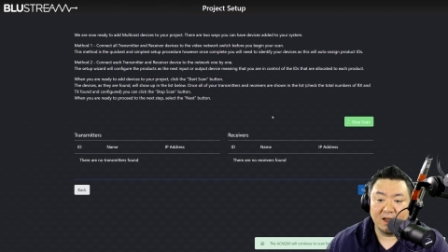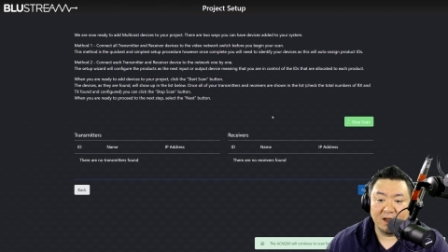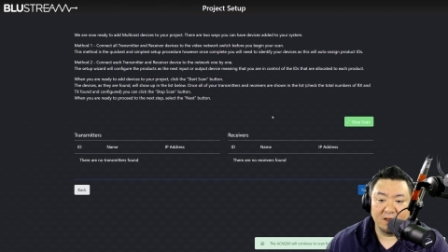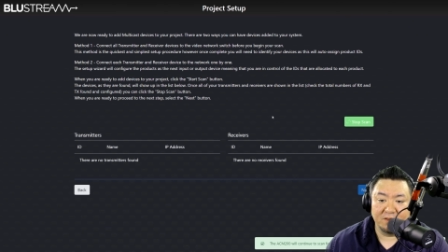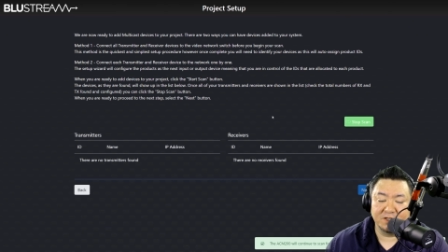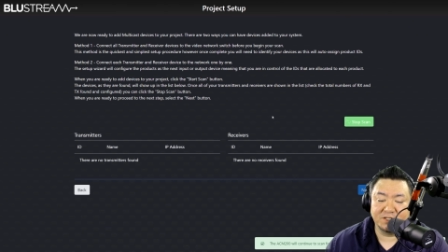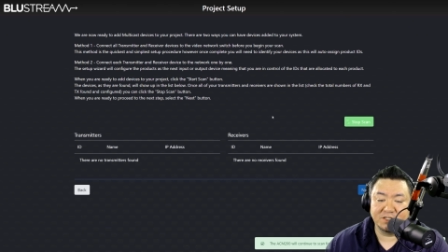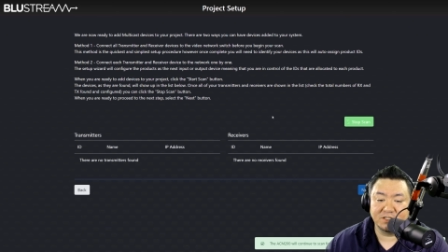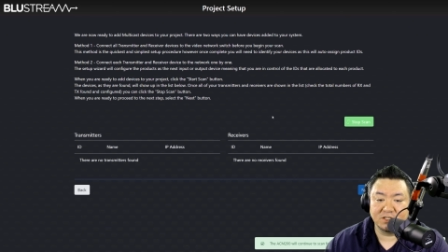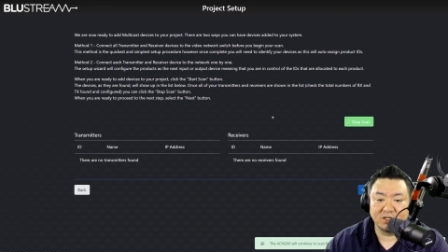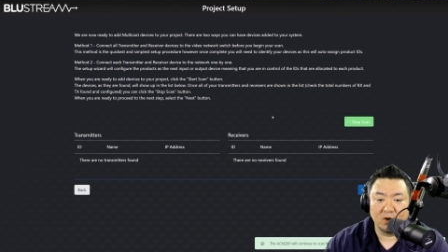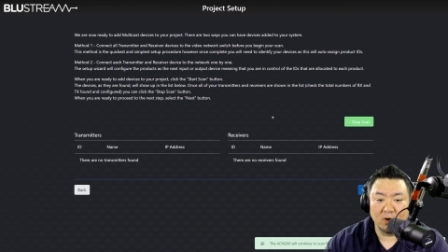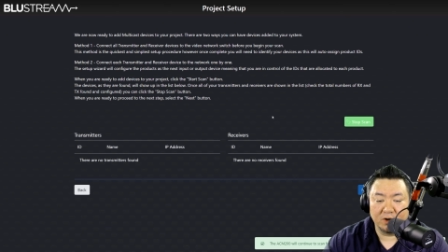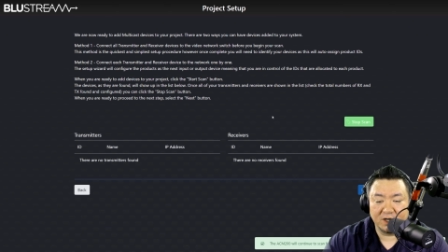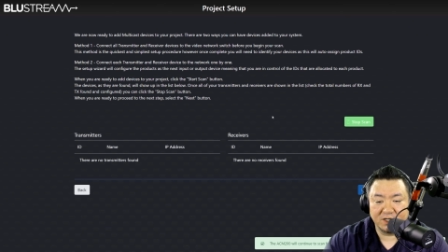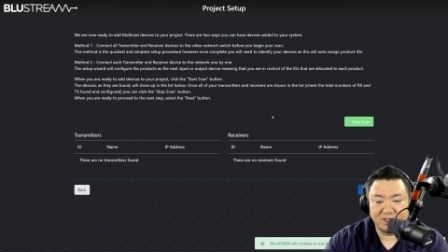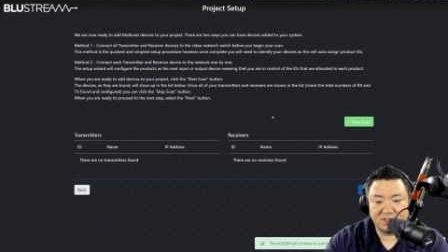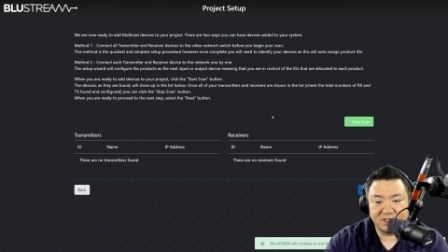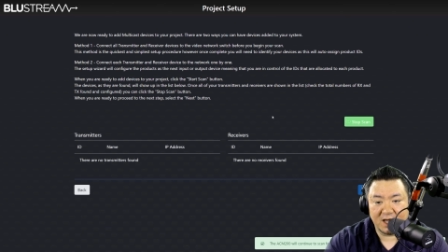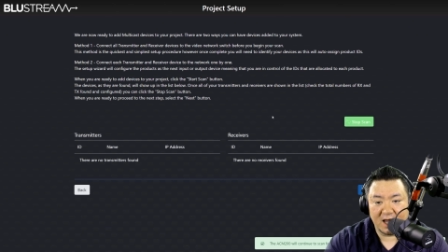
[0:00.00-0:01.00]
This is going
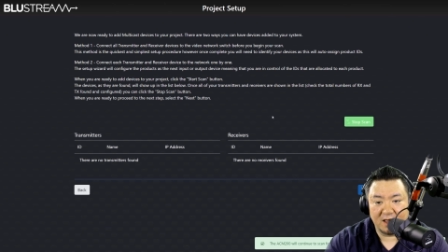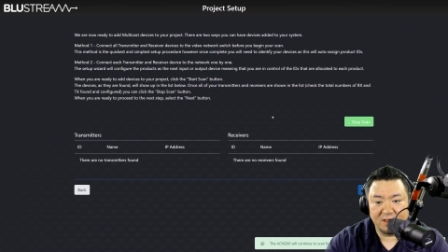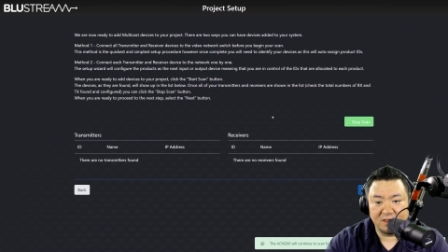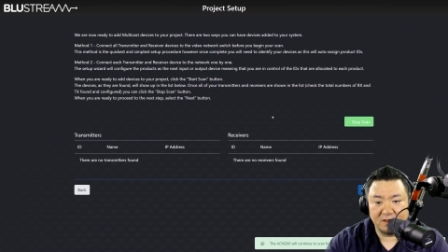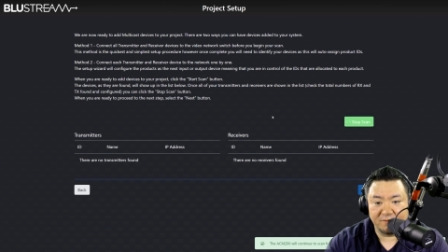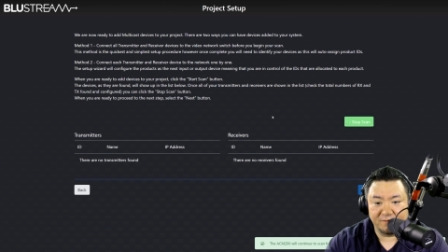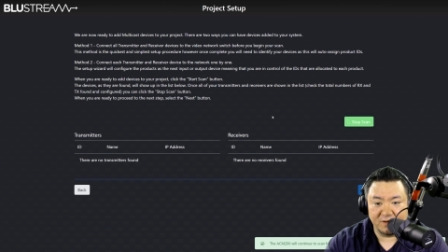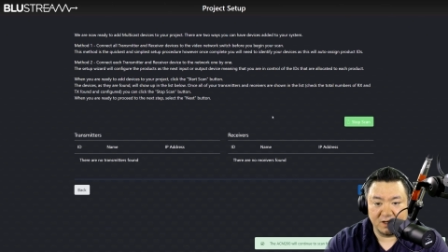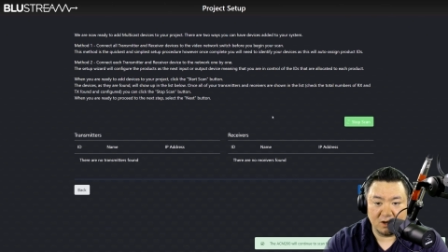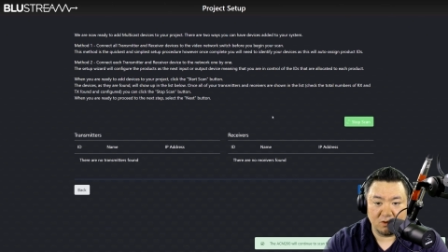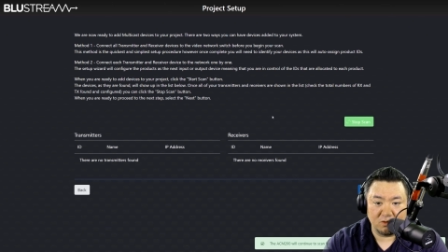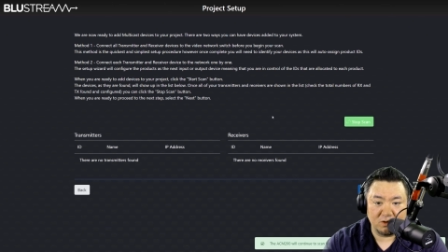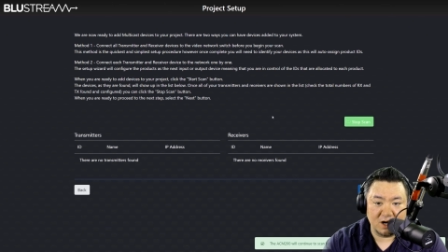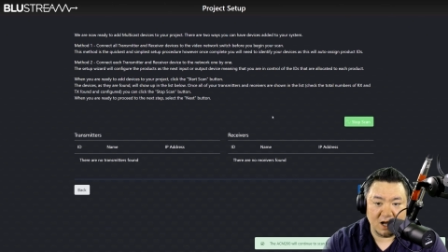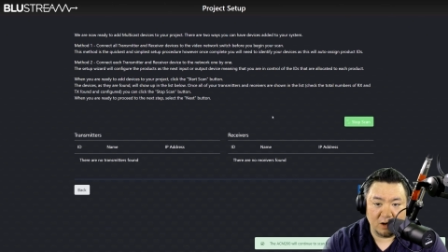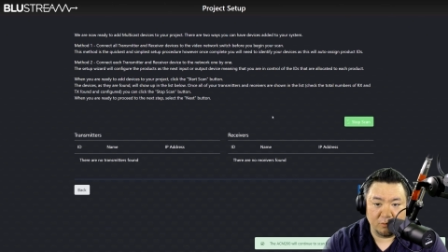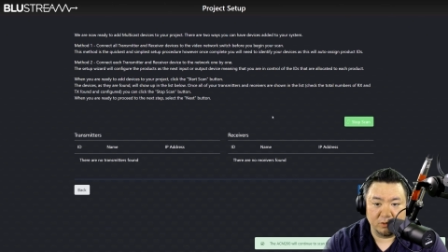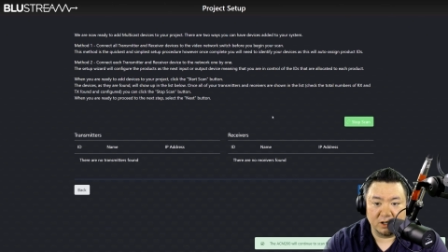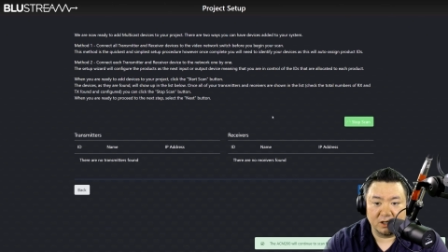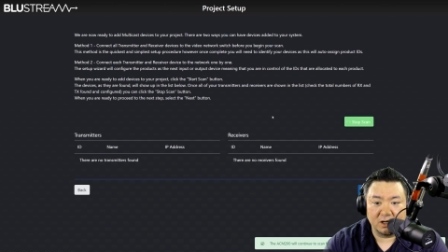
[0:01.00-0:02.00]
to scan the video
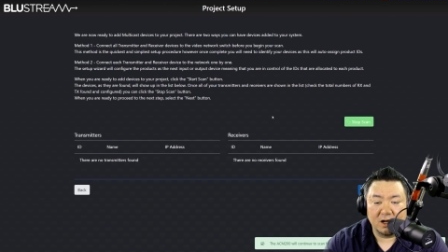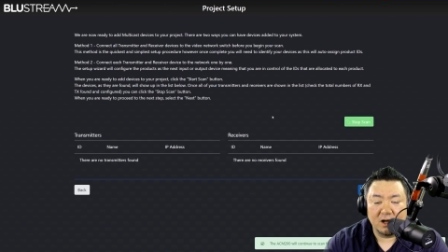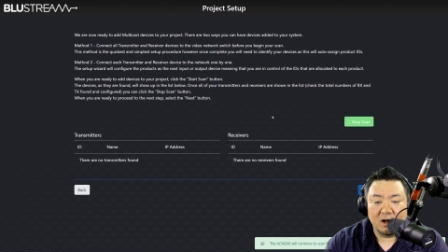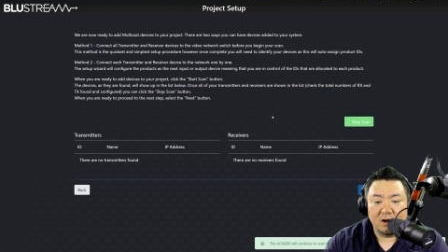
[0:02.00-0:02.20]
network